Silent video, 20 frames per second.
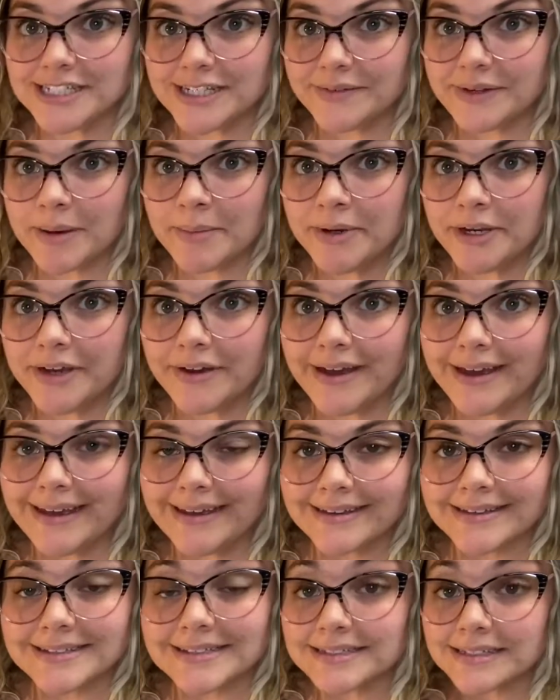I'm
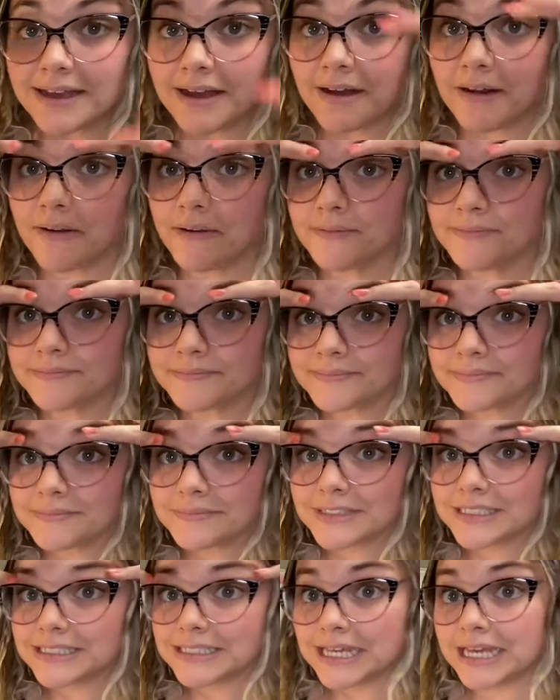doing. So
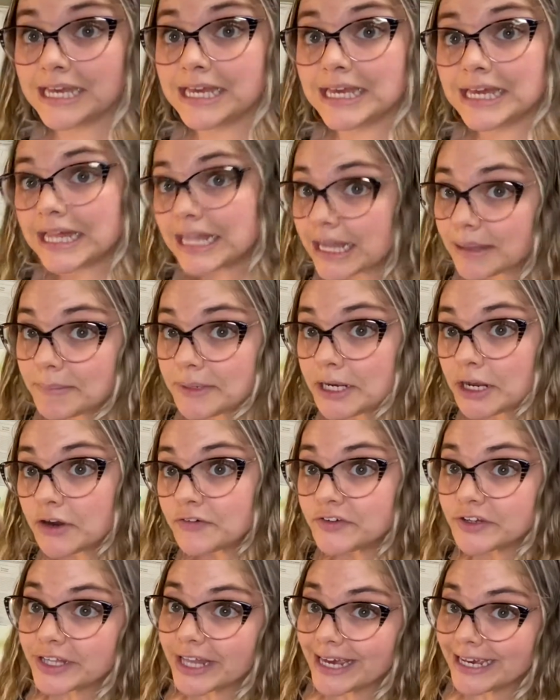let me know if
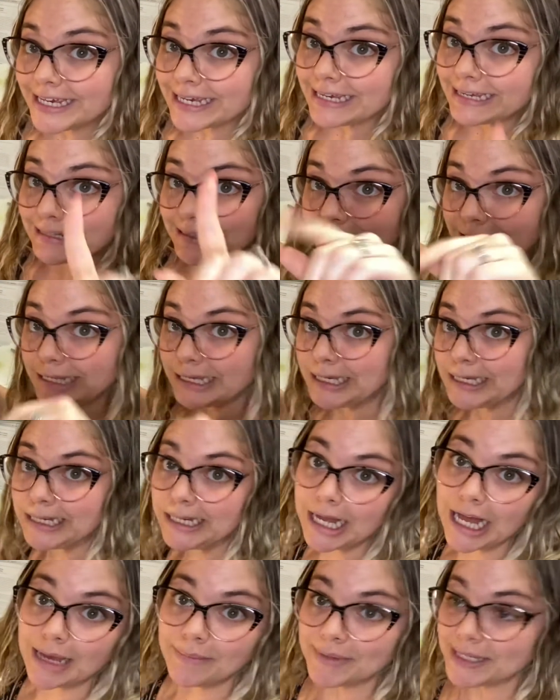you like it in the
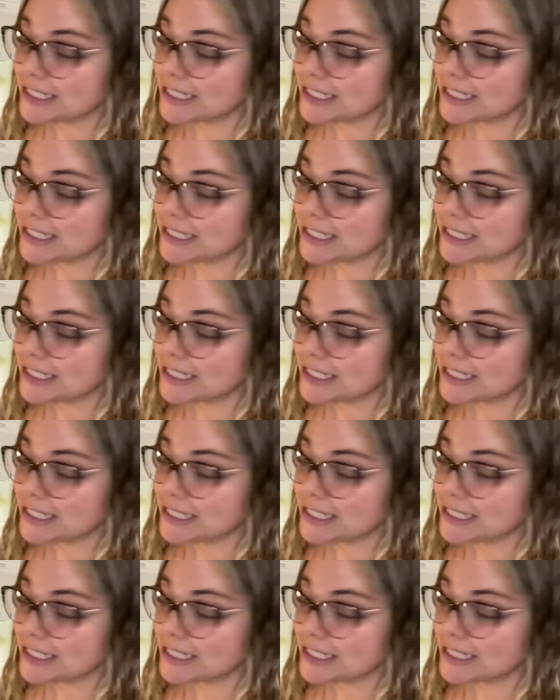comments